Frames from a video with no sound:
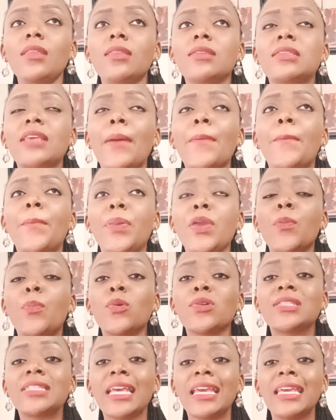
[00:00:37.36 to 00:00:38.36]
some
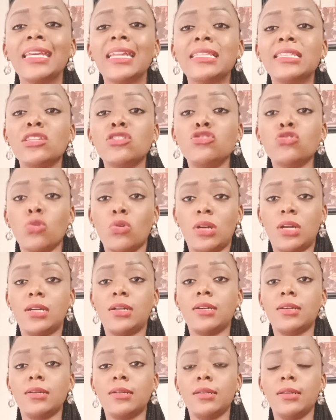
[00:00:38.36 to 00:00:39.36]
people take it as a joke,
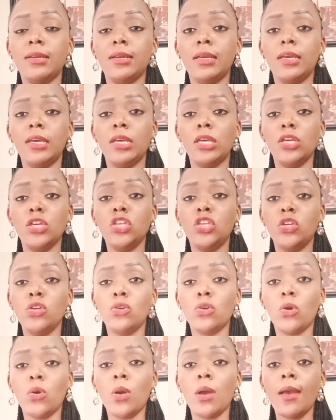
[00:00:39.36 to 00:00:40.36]
you
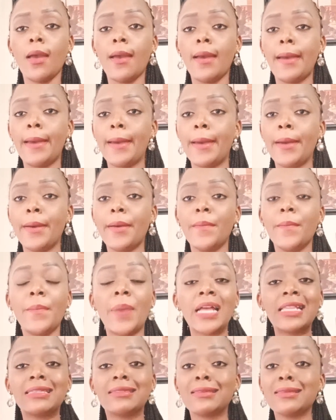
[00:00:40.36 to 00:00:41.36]
know,
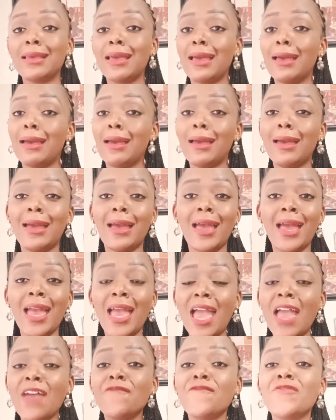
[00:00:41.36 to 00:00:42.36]
but
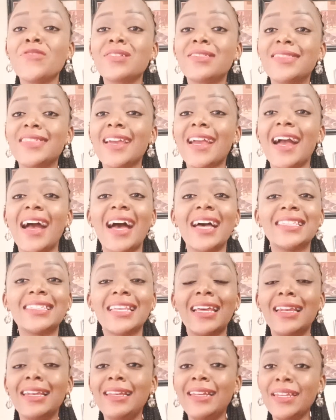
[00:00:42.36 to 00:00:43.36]
everything has
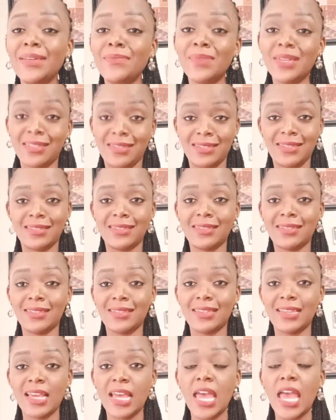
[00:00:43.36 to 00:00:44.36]
a limit.
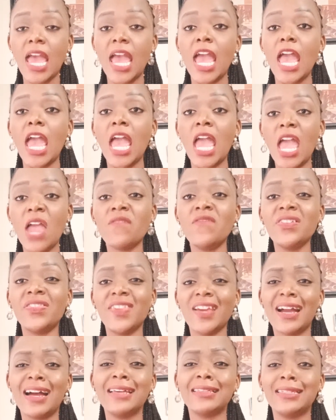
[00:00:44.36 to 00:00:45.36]

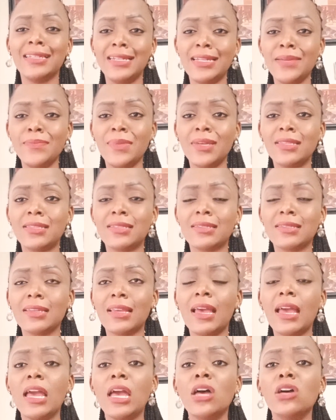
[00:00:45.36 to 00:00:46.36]
Everything has a limit.
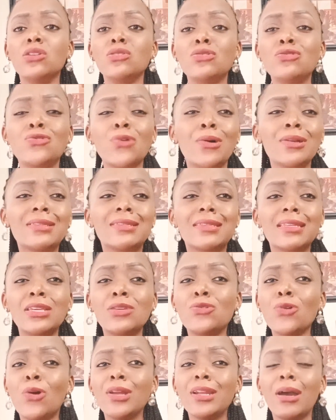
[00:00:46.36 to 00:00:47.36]

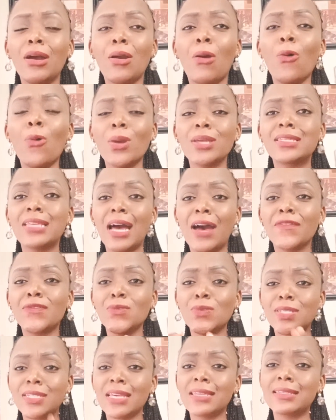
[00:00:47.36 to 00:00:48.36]
You don't always have
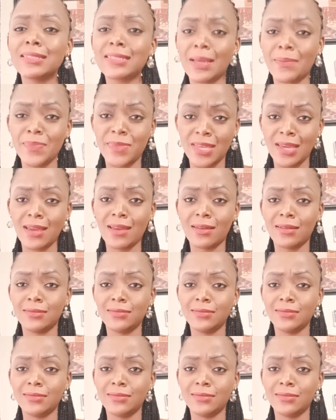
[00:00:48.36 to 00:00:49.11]
to say something.